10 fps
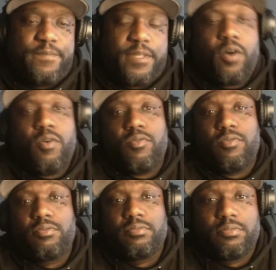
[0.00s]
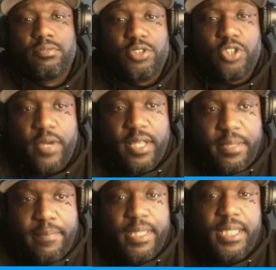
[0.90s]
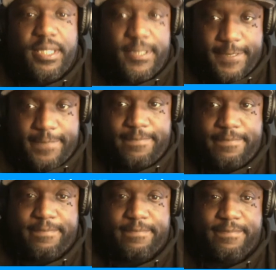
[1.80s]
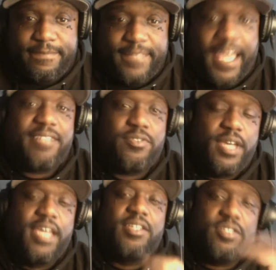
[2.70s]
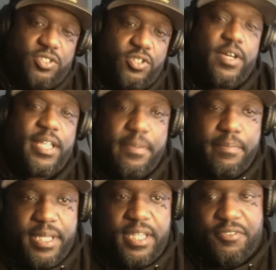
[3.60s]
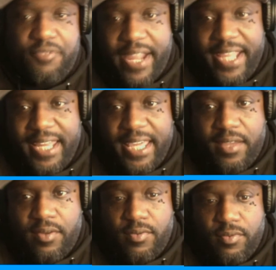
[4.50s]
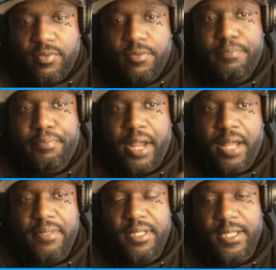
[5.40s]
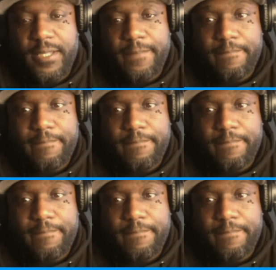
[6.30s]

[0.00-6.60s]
Oh, Joel Embiid. That's Joel Embiid right now. Probably